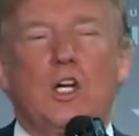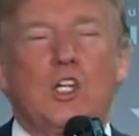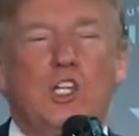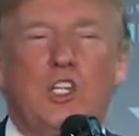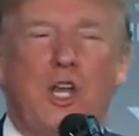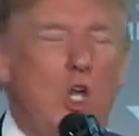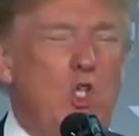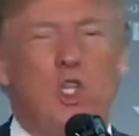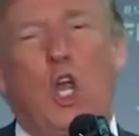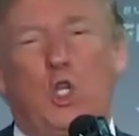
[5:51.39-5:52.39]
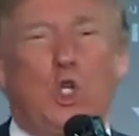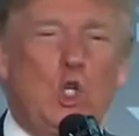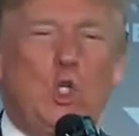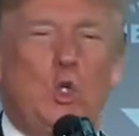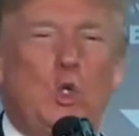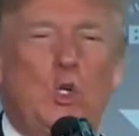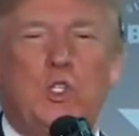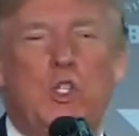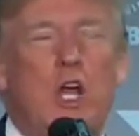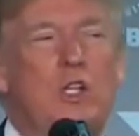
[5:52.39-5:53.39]
She said, it's not true.
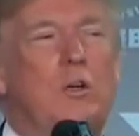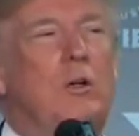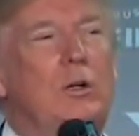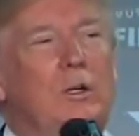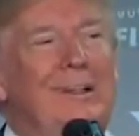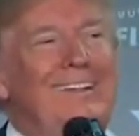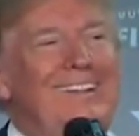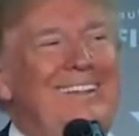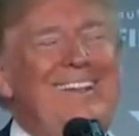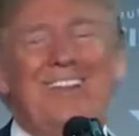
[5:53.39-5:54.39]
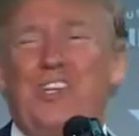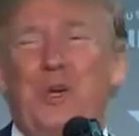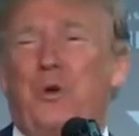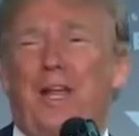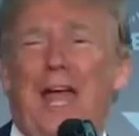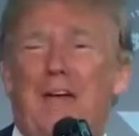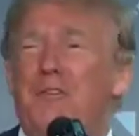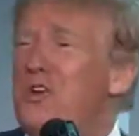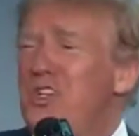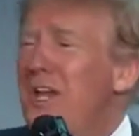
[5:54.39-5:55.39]
It's not true. Didn't she already have
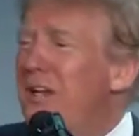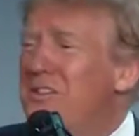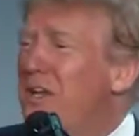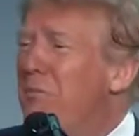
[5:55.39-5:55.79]
her chance?